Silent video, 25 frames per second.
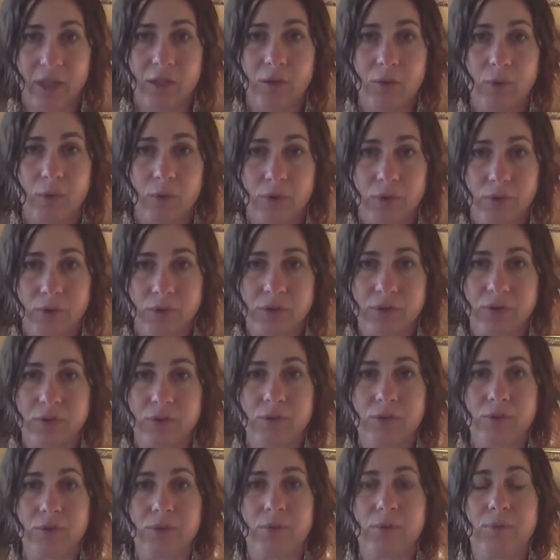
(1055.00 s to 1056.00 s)
order
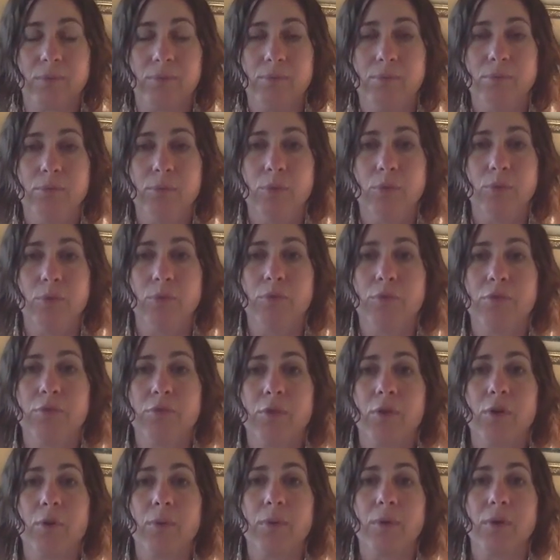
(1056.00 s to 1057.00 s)
to move
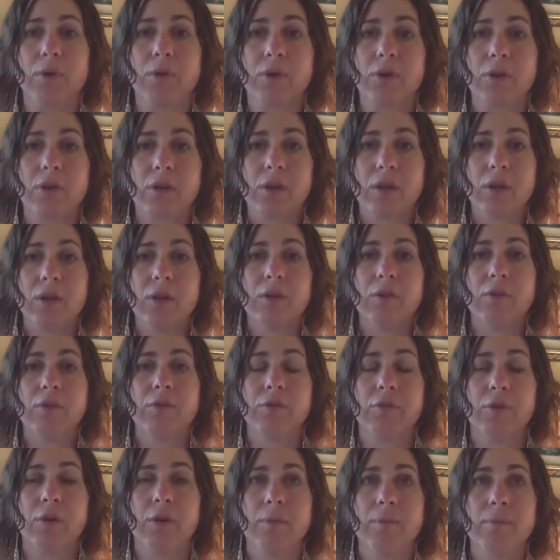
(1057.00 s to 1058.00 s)
forward
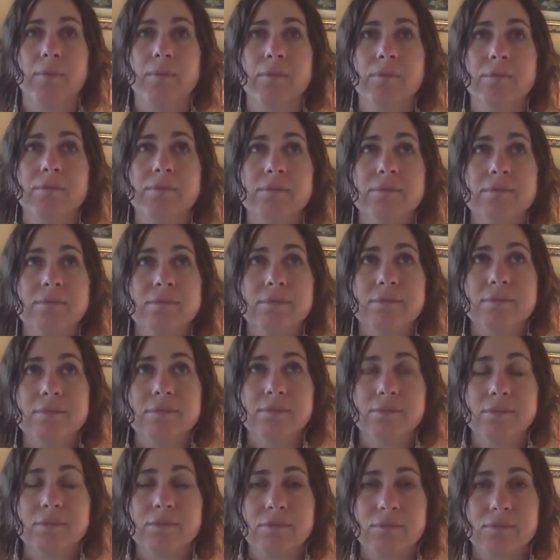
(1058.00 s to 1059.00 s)
from
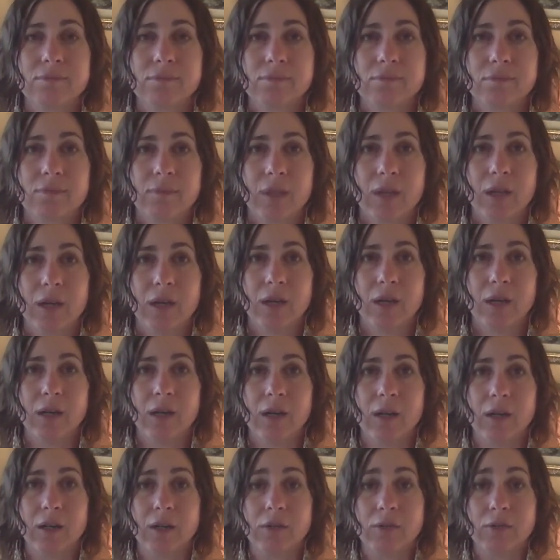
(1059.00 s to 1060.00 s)

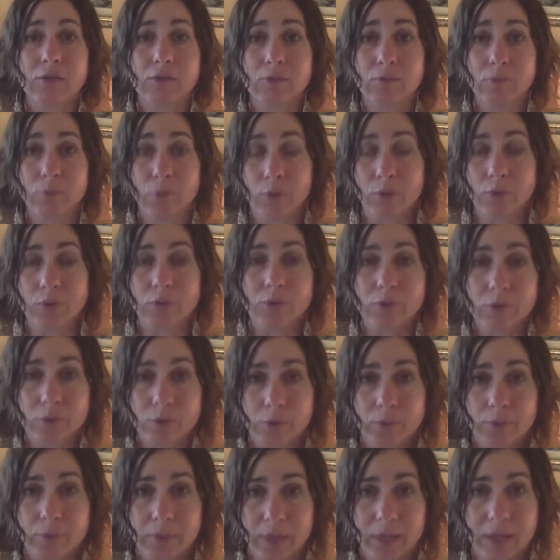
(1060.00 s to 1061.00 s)
a more true
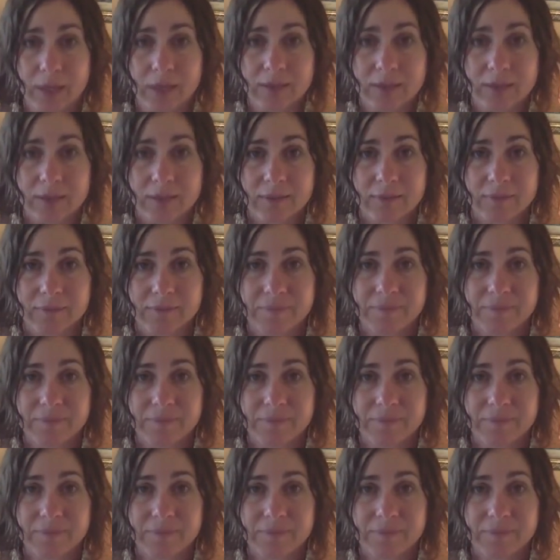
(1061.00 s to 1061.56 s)
place.